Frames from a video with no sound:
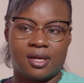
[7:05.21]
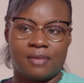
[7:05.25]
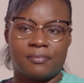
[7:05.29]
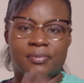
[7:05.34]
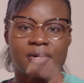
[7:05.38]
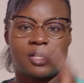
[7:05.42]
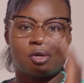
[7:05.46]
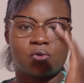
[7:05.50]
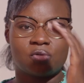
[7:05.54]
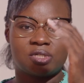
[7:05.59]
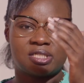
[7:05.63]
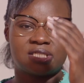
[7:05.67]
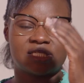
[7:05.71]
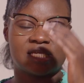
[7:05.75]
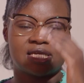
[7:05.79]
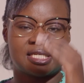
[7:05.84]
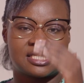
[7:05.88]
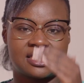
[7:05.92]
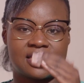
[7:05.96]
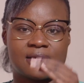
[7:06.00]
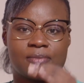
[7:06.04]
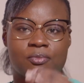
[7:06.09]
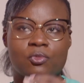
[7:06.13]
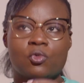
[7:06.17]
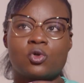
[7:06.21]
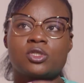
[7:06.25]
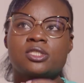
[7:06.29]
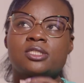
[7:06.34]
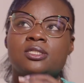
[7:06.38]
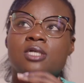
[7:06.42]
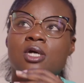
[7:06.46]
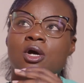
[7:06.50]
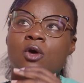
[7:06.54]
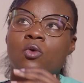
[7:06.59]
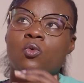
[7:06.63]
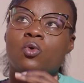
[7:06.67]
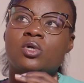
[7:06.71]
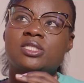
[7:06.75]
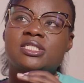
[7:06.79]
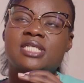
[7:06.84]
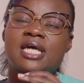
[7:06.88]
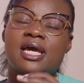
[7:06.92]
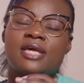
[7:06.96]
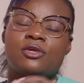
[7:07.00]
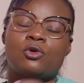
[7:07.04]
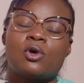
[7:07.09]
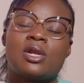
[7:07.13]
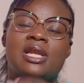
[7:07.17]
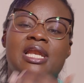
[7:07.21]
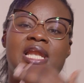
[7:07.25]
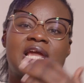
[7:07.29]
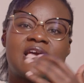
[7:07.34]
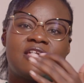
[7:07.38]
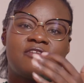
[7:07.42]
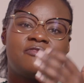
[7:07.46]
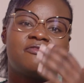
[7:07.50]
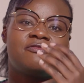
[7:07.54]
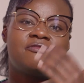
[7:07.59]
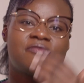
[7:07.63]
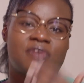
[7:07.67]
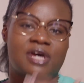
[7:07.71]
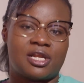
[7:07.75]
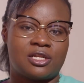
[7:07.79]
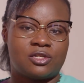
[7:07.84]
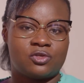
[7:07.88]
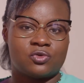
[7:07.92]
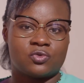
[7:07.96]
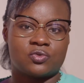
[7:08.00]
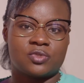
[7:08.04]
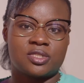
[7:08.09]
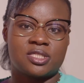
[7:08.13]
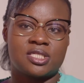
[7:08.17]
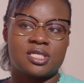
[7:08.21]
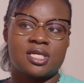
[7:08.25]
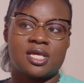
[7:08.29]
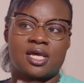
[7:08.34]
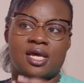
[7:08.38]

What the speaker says: Prioritize them. What are your life values,